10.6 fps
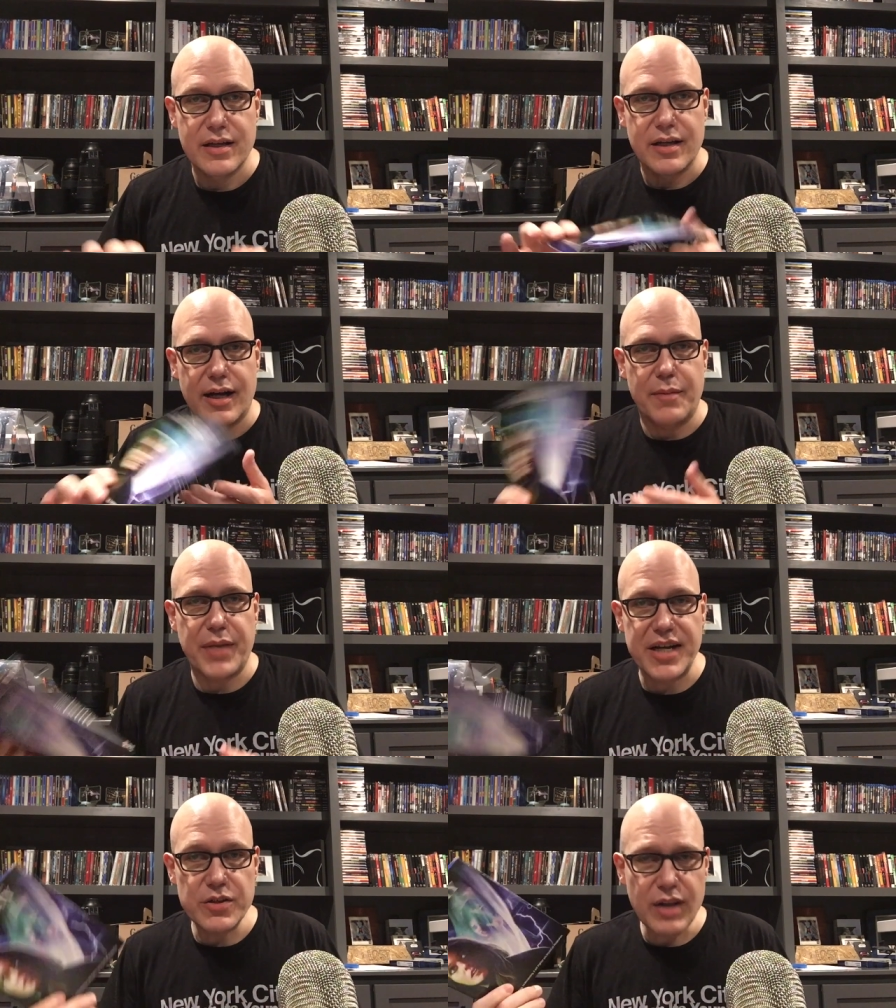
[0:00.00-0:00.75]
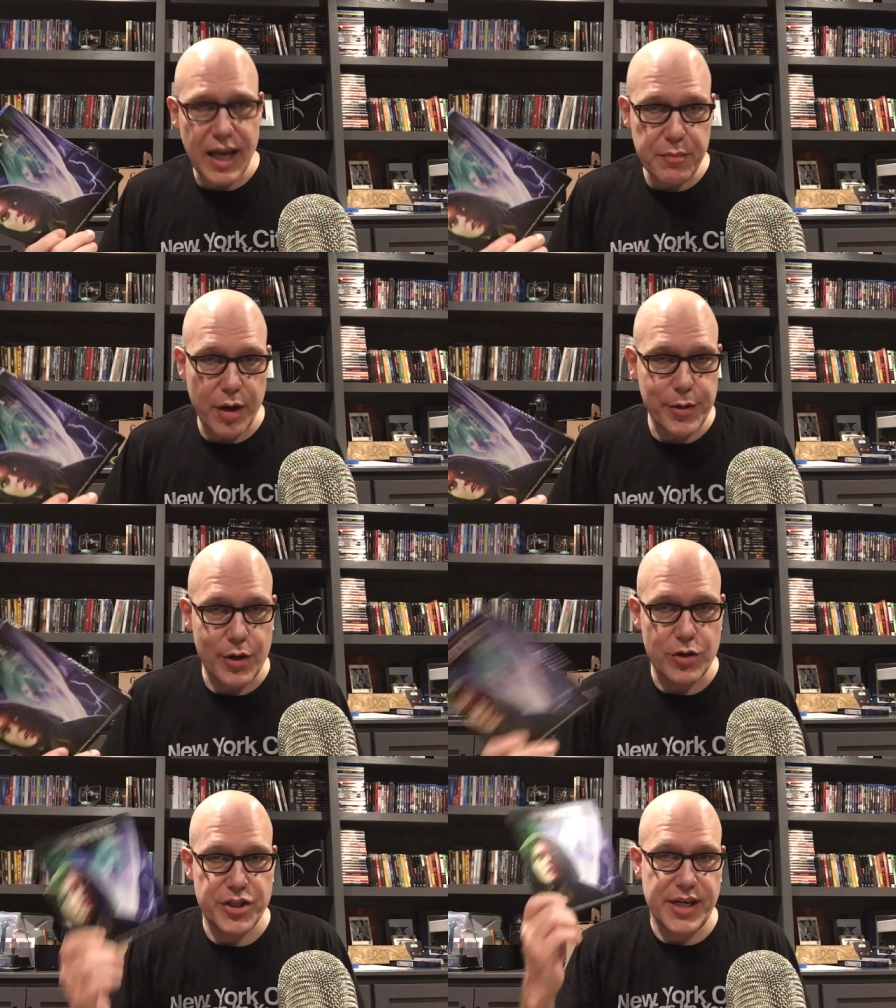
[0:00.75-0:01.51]
Uh, but I do like Barbara
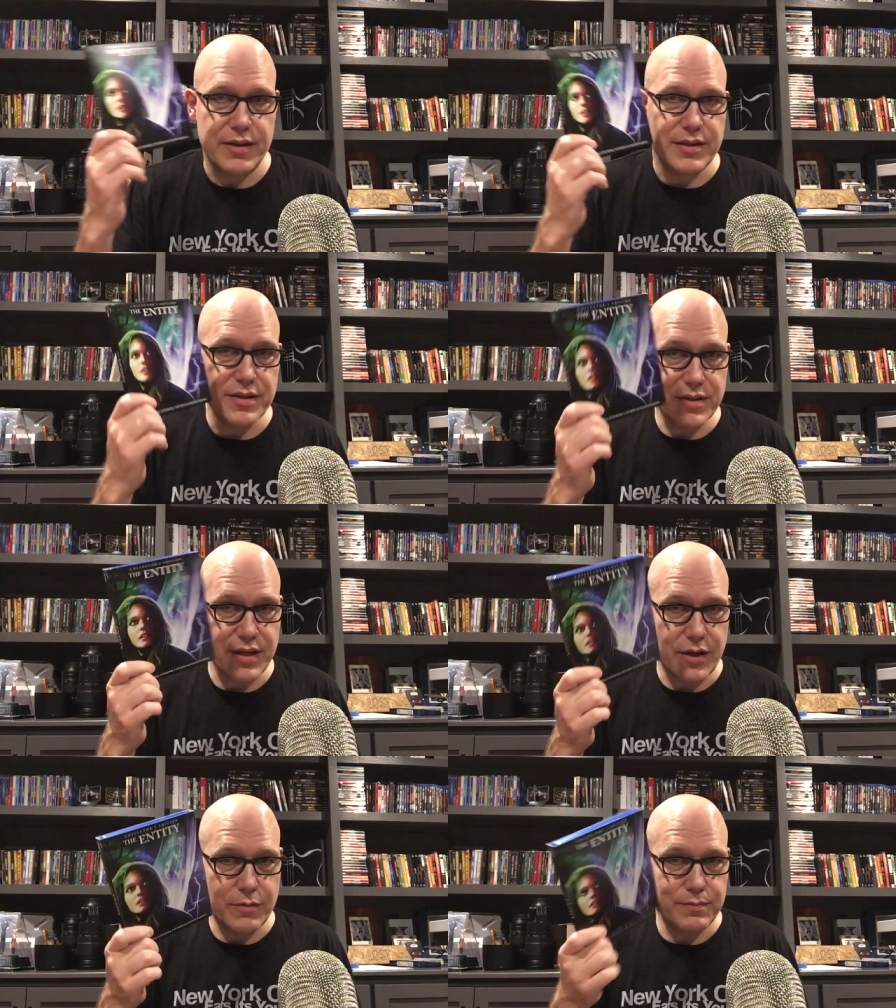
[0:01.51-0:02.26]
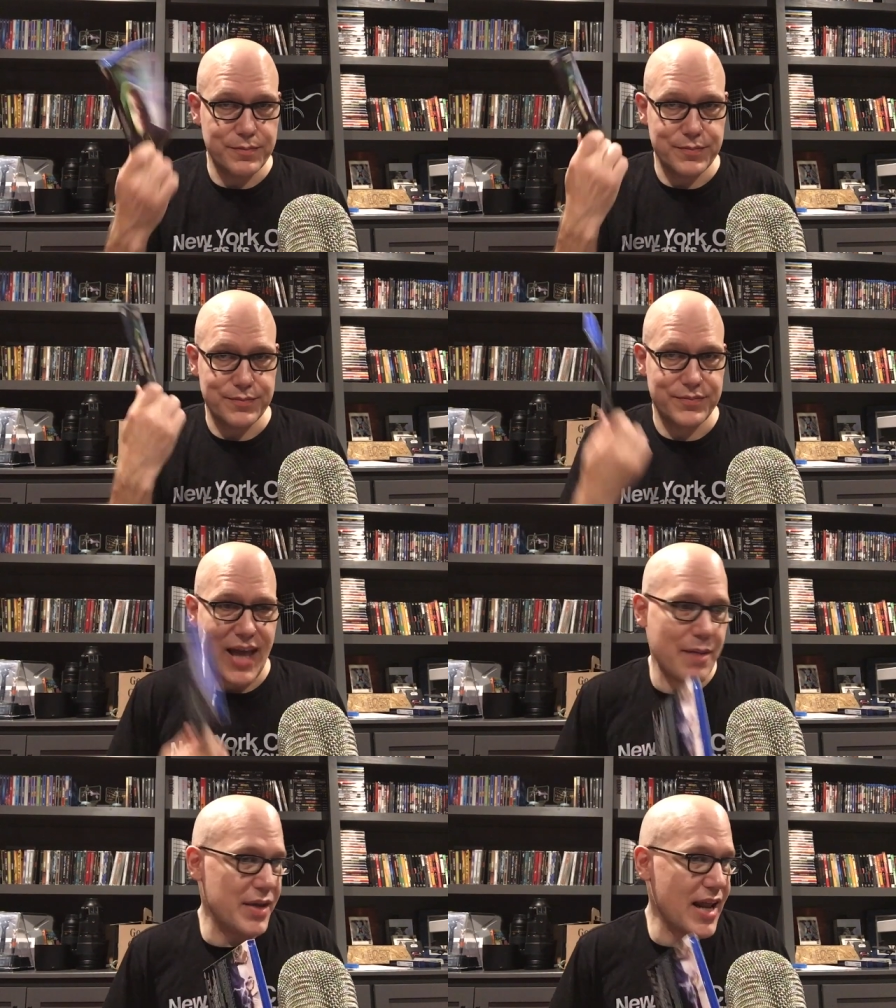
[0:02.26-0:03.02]
Hershey, so
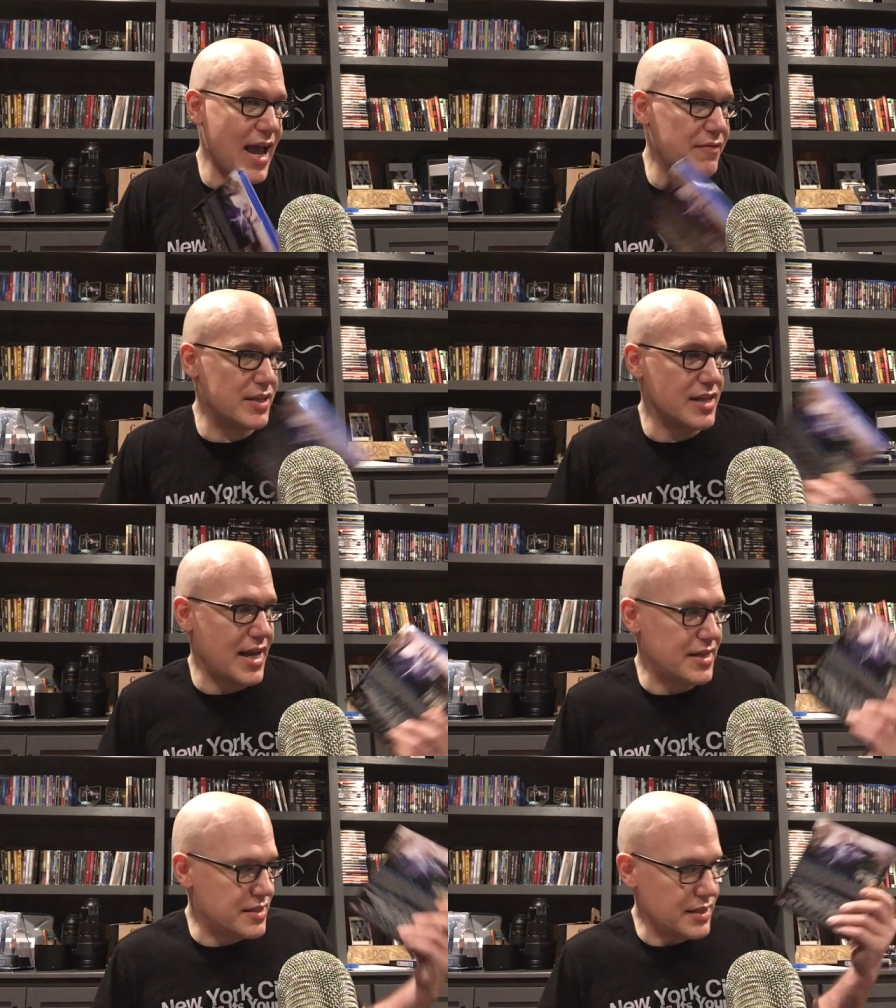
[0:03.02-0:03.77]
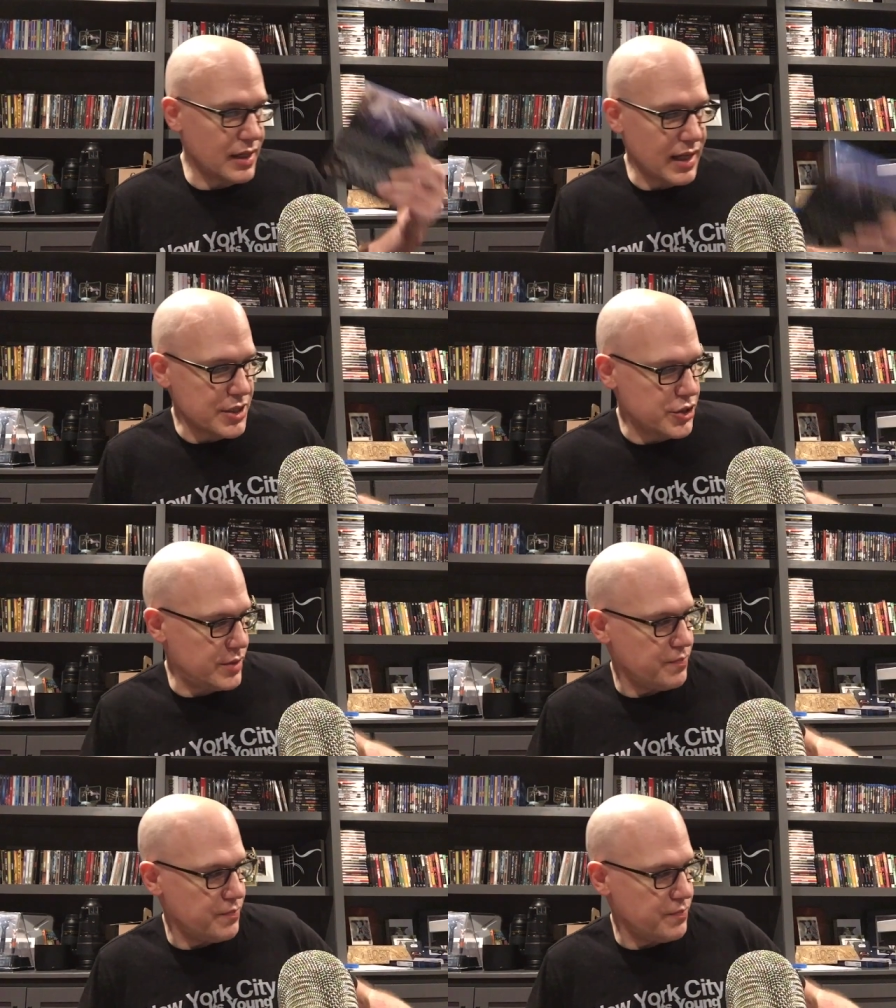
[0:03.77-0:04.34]
happy to have this, add this to the collection.